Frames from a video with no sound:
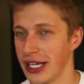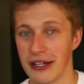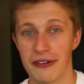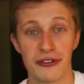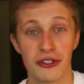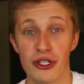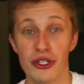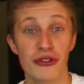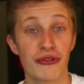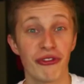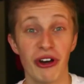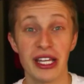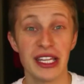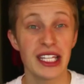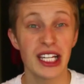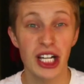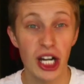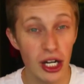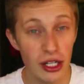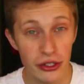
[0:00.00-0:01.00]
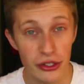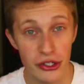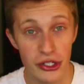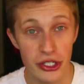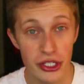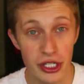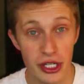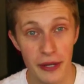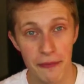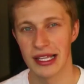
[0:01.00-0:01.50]
just finding
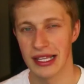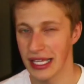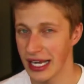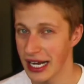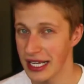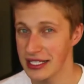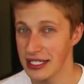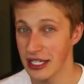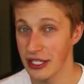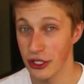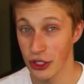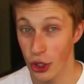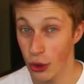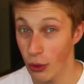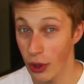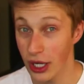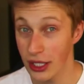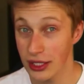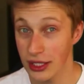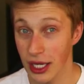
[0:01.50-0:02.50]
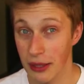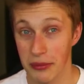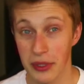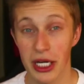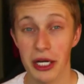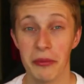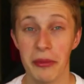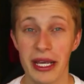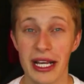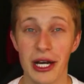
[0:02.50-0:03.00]
colors. Then I said, you know what? I'm
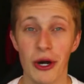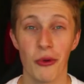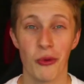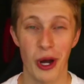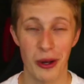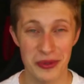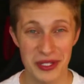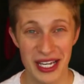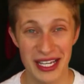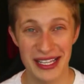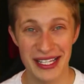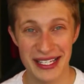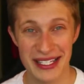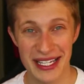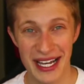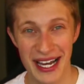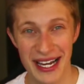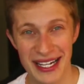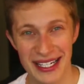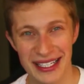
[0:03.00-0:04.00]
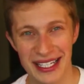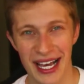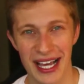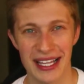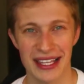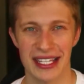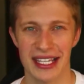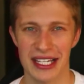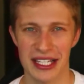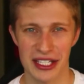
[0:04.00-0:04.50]
gonna make a website design
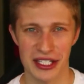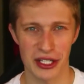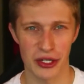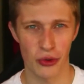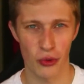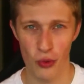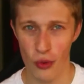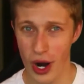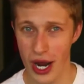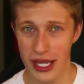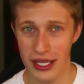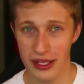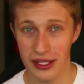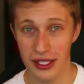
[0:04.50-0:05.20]
that is in white,